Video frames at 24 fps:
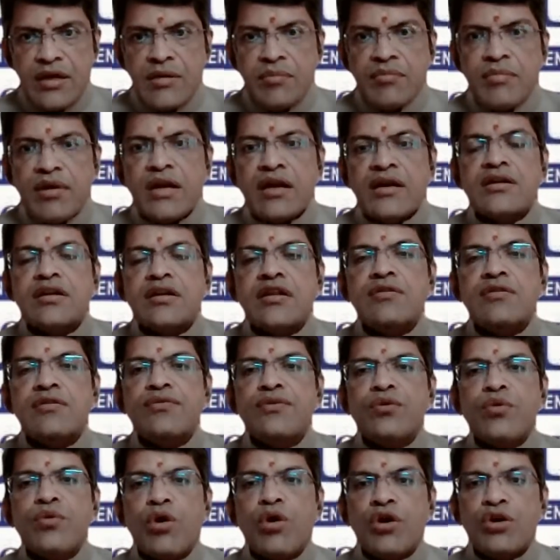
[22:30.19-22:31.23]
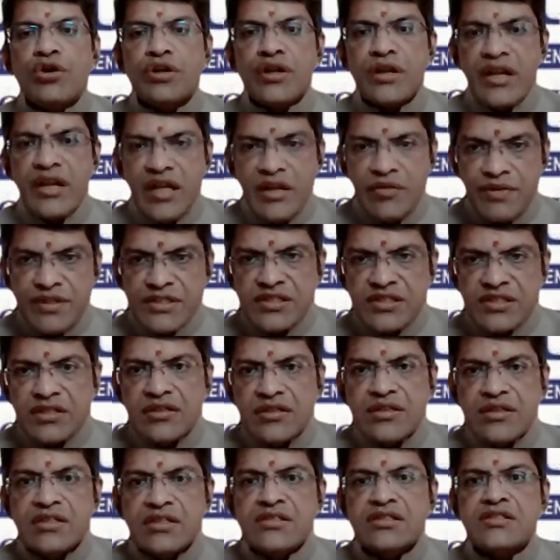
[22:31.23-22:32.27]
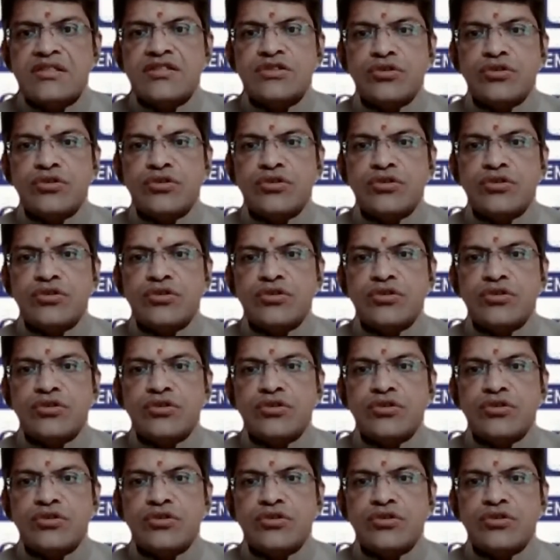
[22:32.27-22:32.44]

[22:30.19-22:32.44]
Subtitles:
but if you want to revisit this,